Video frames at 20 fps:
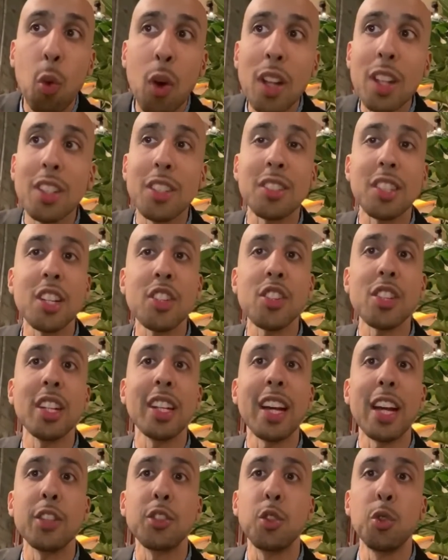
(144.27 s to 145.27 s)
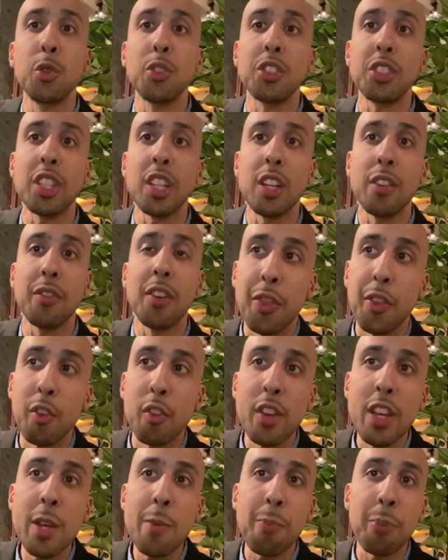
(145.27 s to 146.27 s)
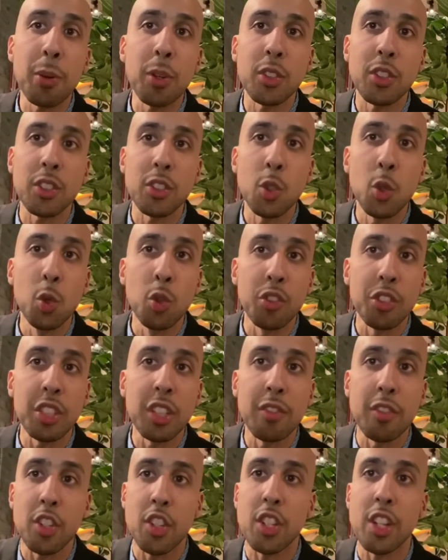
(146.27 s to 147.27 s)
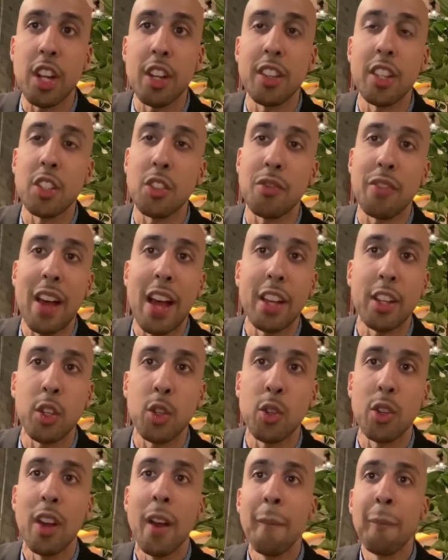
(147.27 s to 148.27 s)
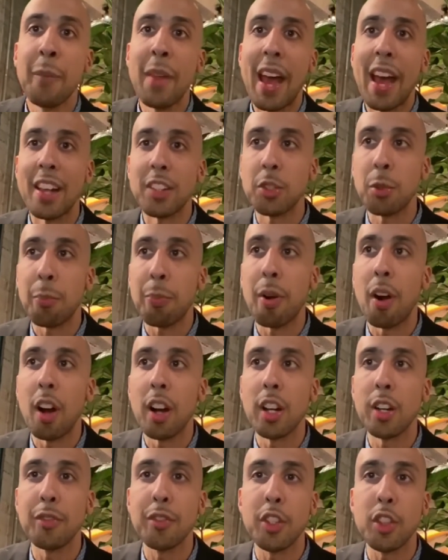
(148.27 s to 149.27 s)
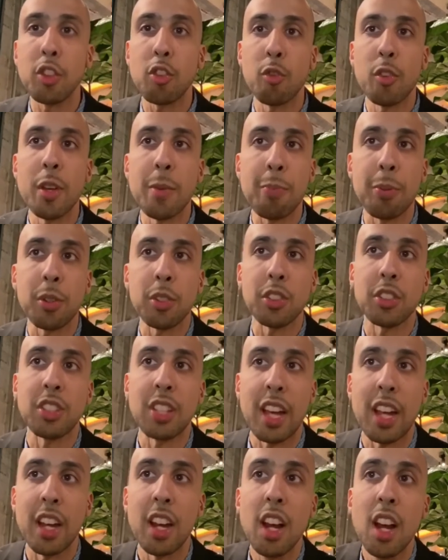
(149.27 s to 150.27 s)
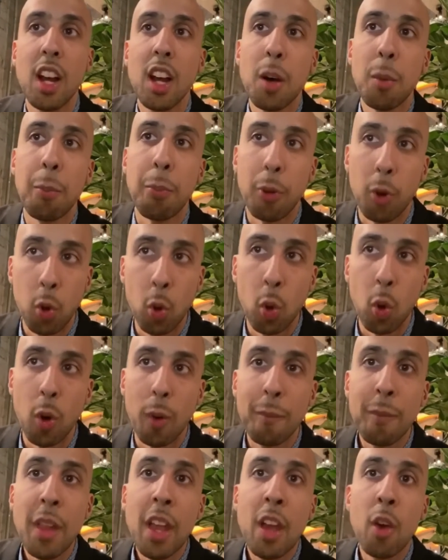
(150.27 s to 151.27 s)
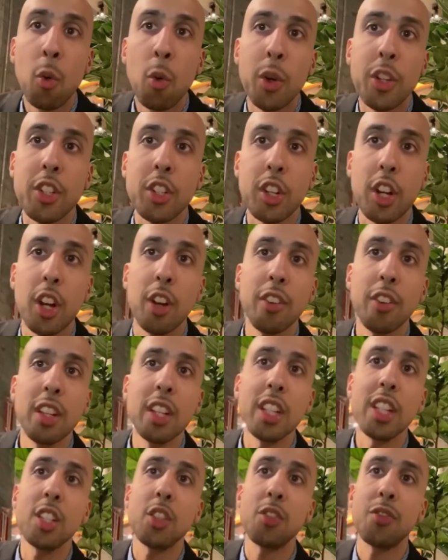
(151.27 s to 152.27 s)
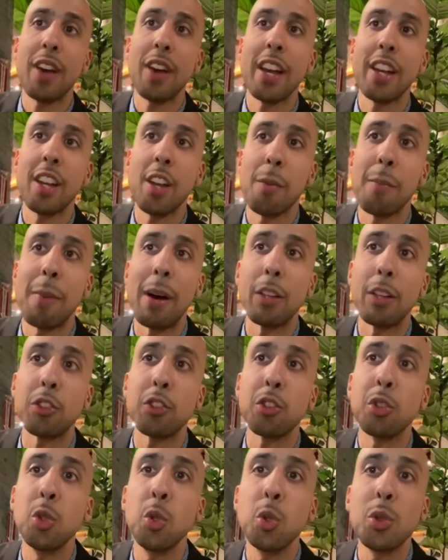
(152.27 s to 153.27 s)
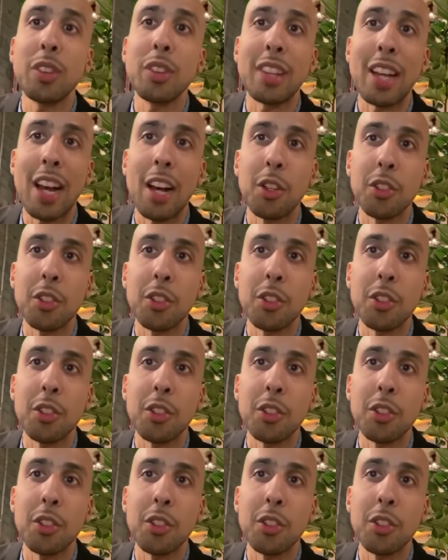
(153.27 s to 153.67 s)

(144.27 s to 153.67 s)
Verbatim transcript: essentially guys, you receive a 3%, you will receive a share that's valued as a part of the 3% pool, which actually is valued at about $2,000.